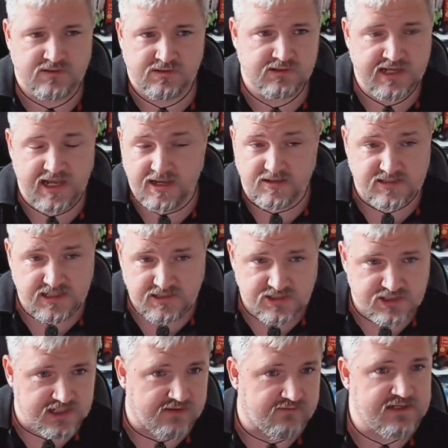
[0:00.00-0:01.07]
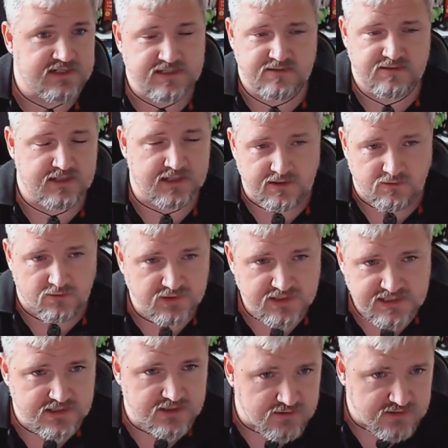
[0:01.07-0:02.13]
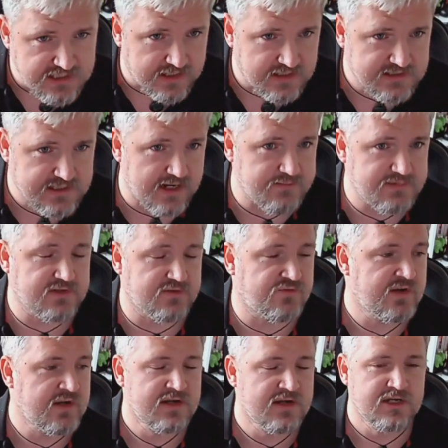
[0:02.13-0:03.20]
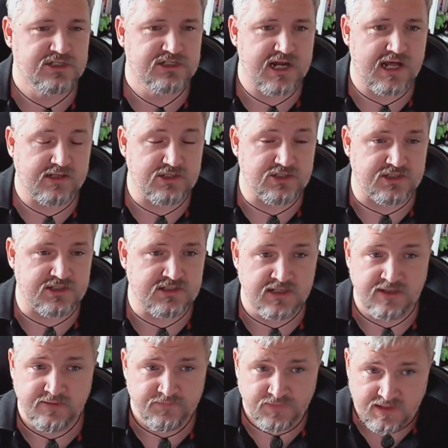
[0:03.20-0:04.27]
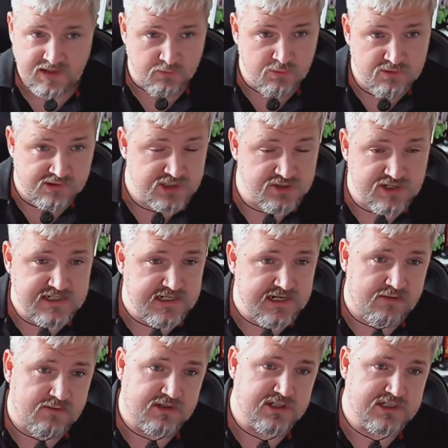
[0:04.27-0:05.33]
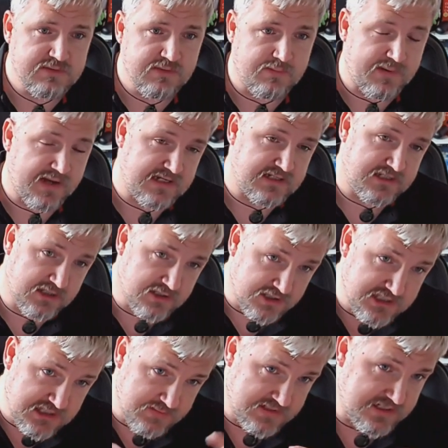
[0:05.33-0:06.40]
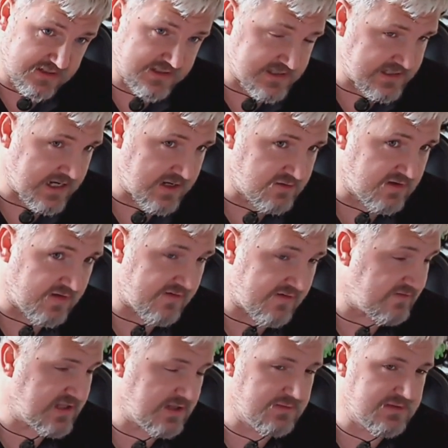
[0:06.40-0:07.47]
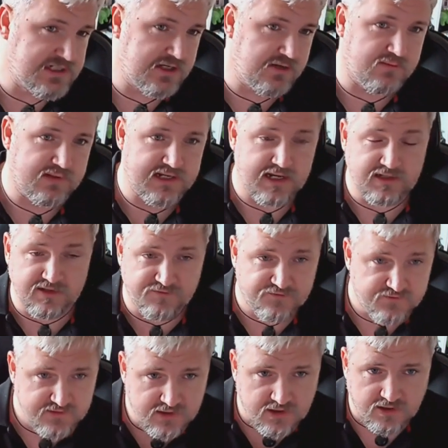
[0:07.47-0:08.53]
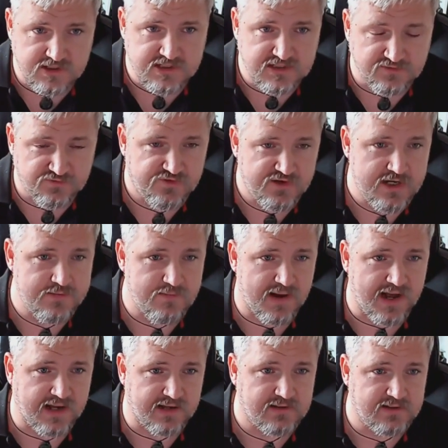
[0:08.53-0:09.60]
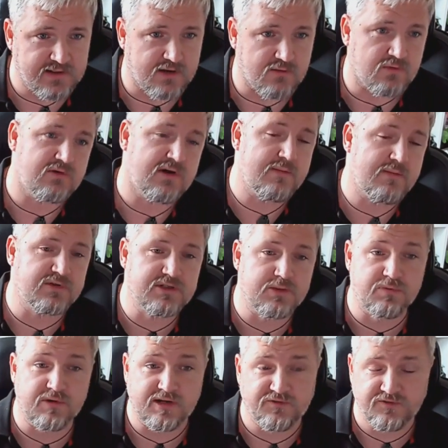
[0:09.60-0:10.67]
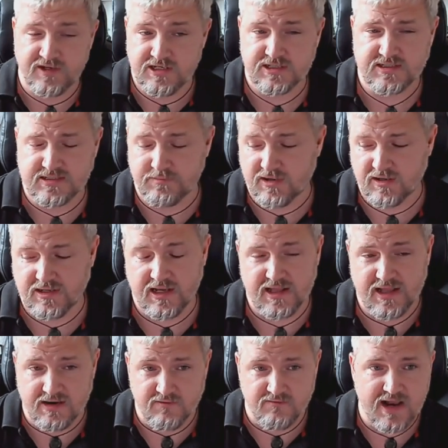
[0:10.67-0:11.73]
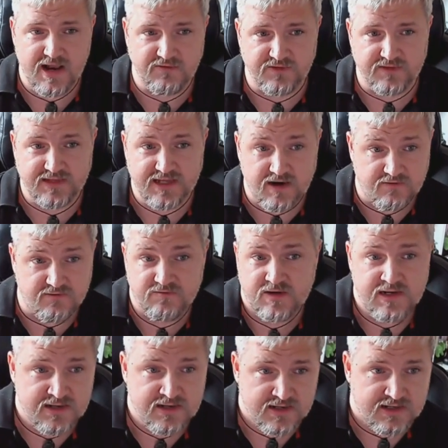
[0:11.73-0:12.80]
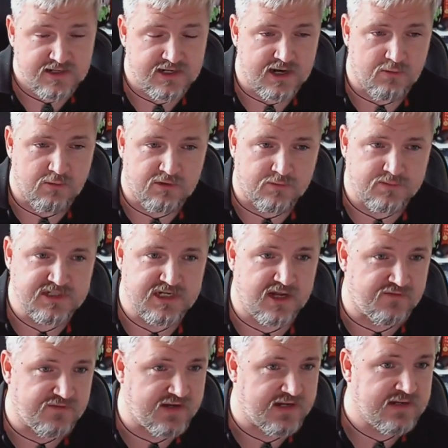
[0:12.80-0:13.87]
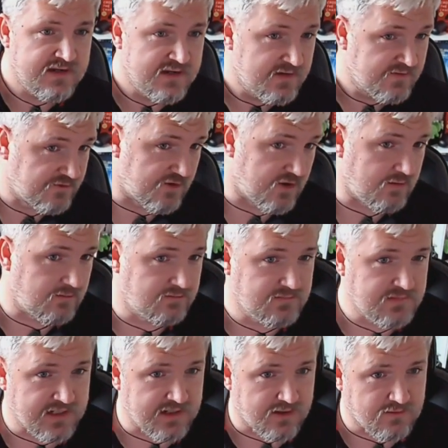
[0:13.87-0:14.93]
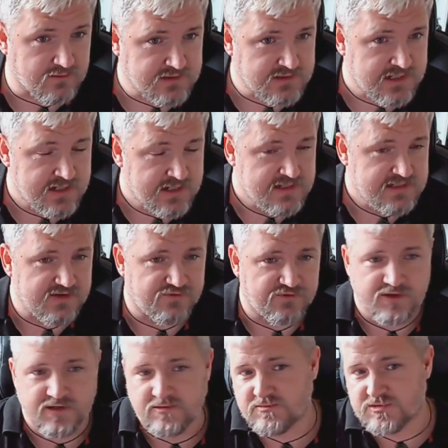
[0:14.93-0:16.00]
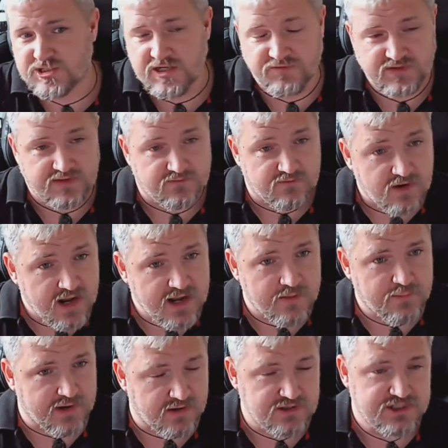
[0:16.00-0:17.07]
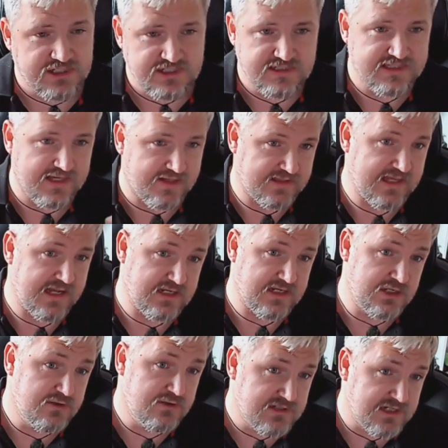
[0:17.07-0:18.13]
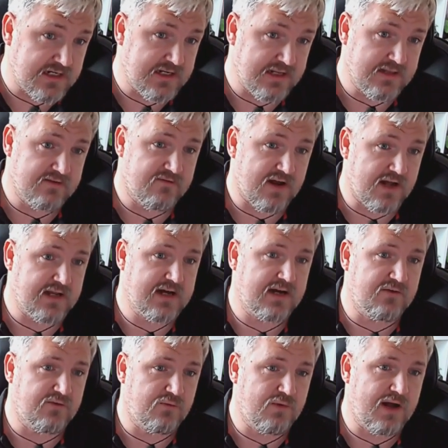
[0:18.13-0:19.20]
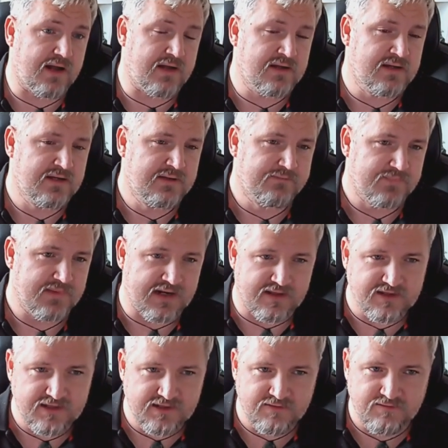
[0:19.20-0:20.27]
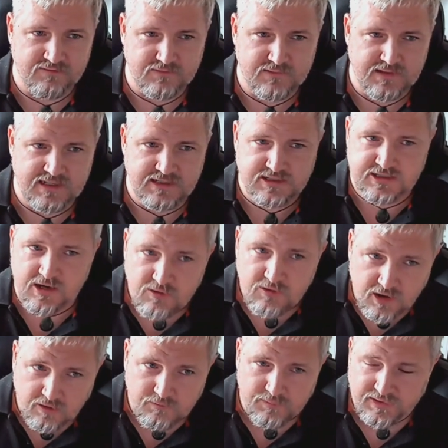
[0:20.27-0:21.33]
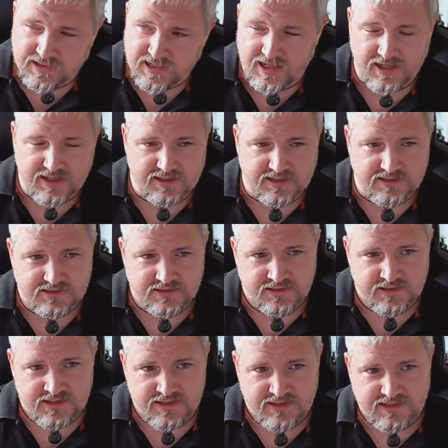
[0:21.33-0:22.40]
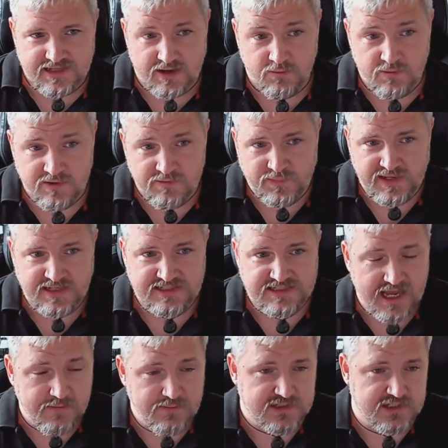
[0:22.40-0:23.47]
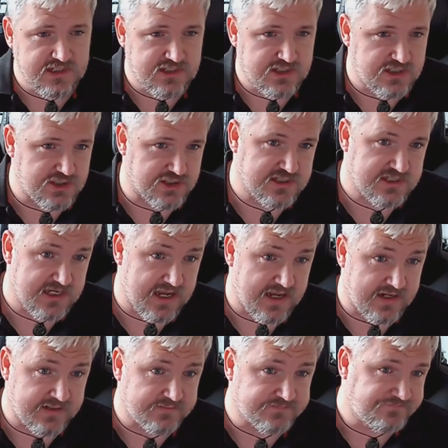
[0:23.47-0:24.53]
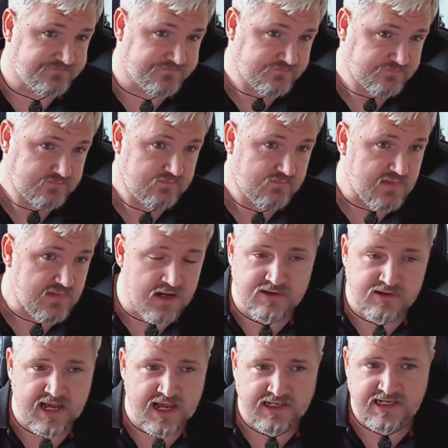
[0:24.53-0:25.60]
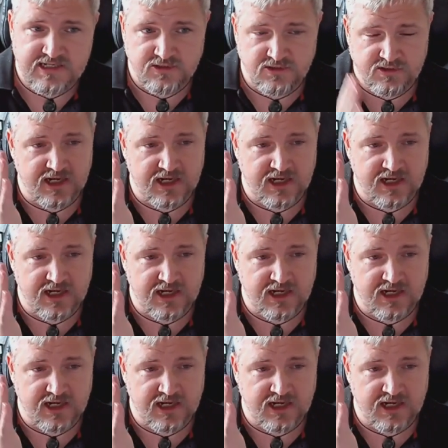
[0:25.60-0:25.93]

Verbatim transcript: chaos engineering, you know, all these new types of challenges and we're addressing our customer base. The customers at the center of everything we're doing. We're getting the constant feedback. You know, we're able to bring features to market that are relevant. That are, you know, we're observing from you know different shifting right approaches that they're using in the right kind of way. And I think it's so complicated that we've been tempted to just say, okay, let's look